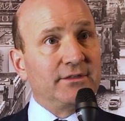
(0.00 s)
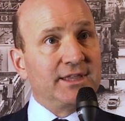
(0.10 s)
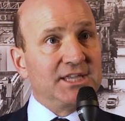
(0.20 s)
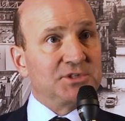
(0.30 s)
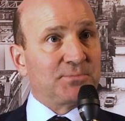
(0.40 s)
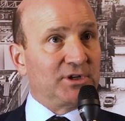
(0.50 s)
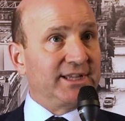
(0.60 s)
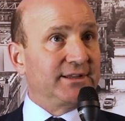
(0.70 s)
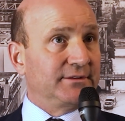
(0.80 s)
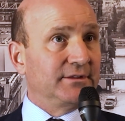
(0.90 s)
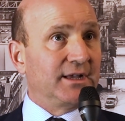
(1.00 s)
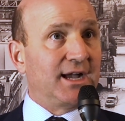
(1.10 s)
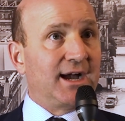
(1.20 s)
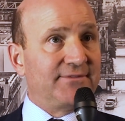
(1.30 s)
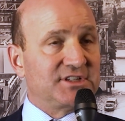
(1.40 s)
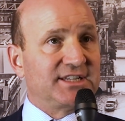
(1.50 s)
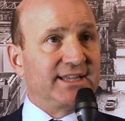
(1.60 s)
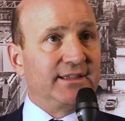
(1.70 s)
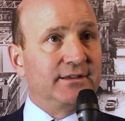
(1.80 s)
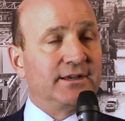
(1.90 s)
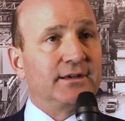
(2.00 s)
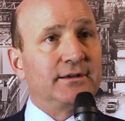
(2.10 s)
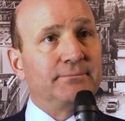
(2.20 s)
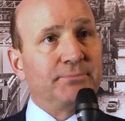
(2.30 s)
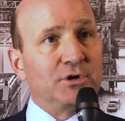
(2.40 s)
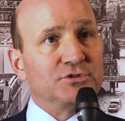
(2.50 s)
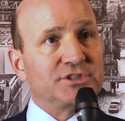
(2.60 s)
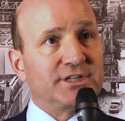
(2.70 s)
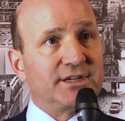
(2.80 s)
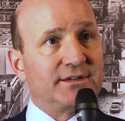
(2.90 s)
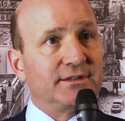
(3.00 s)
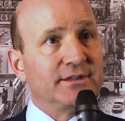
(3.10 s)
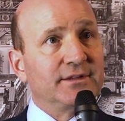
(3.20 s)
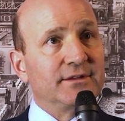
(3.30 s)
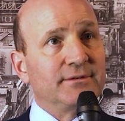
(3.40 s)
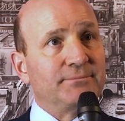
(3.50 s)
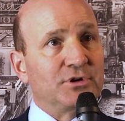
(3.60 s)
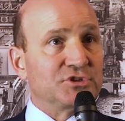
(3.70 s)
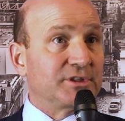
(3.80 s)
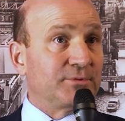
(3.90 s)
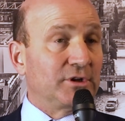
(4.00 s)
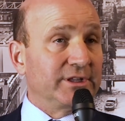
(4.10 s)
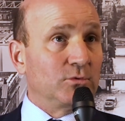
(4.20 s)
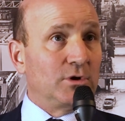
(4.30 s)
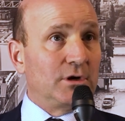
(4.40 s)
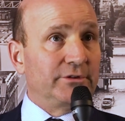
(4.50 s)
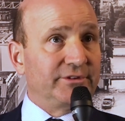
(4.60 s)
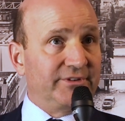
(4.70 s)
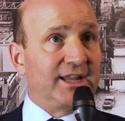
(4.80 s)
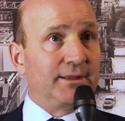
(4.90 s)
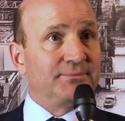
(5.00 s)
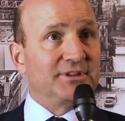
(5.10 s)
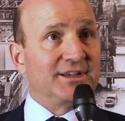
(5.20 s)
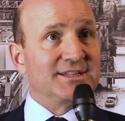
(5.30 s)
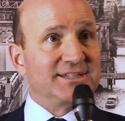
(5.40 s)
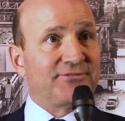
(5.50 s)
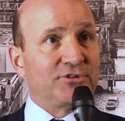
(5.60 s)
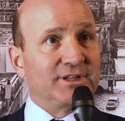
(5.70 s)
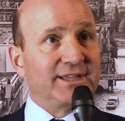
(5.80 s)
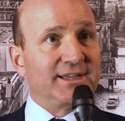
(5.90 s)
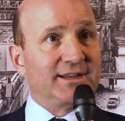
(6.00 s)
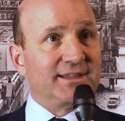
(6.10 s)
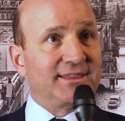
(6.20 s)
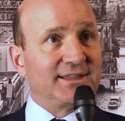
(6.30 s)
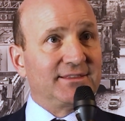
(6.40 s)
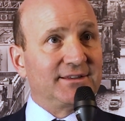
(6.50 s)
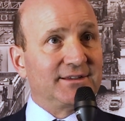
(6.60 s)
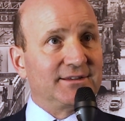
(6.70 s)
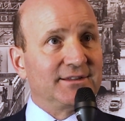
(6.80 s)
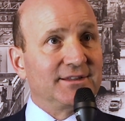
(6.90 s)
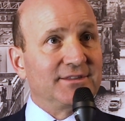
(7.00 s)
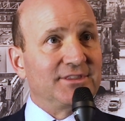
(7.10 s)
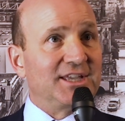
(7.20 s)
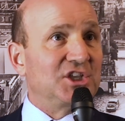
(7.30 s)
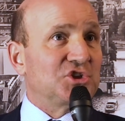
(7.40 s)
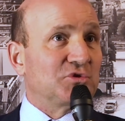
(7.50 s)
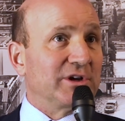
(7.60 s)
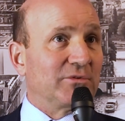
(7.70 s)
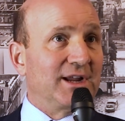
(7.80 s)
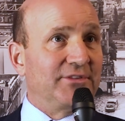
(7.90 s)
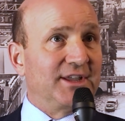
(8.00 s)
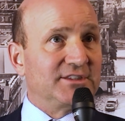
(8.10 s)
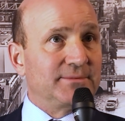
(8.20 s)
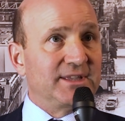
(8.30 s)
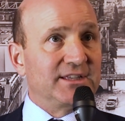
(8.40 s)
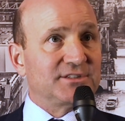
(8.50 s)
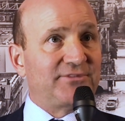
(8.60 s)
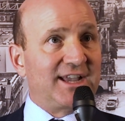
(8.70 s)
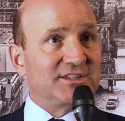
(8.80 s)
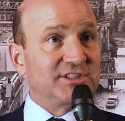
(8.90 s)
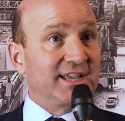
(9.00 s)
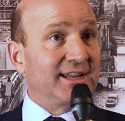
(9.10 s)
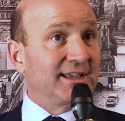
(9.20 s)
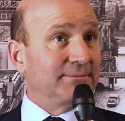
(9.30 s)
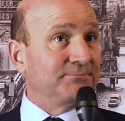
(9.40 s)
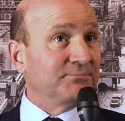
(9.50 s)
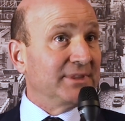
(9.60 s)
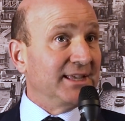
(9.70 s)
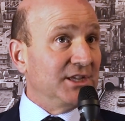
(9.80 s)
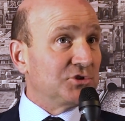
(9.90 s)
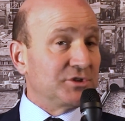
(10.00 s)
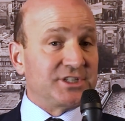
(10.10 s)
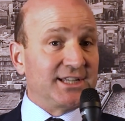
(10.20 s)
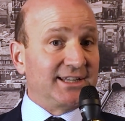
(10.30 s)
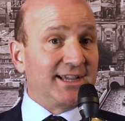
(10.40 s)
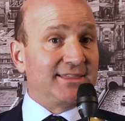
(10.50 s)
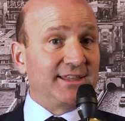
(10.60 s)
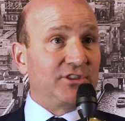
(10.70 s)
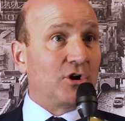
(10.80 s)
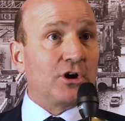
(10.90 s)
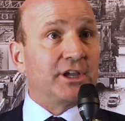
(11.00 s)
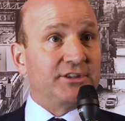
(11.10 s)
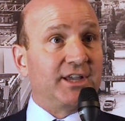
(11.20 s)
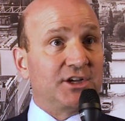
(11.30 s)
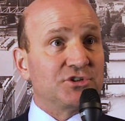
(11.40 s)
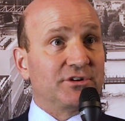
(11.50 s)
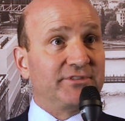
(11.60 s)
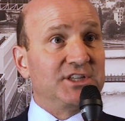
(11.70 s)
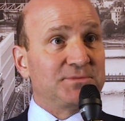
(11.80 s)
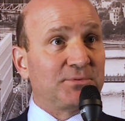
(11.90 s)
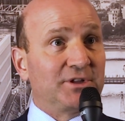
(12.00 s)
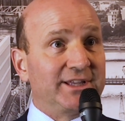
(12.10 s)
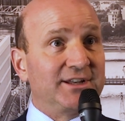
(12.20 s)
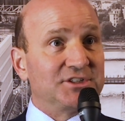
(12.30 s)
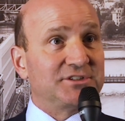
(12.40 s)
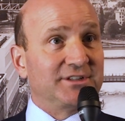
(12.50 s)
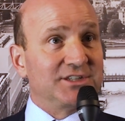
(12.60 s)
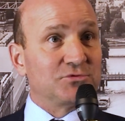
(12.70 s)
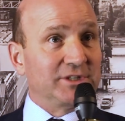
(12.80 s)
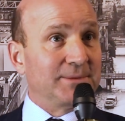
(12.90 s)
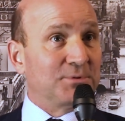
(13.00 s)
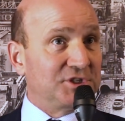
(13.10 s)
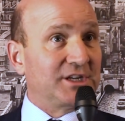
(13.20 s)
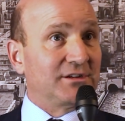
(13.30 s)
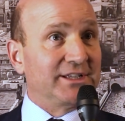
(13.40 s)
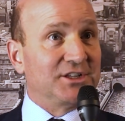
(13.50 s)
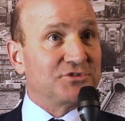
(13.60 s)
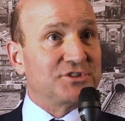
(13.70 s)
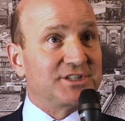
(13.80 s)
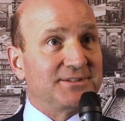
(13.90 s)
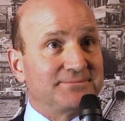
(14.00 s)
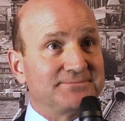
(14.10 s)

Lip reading: East Berlin, obviously post the Berlin Wall, developed differently. And I think the history around that to me is fascinating. And interestingly, I think the architecture of East Berlin is really particularly interesting.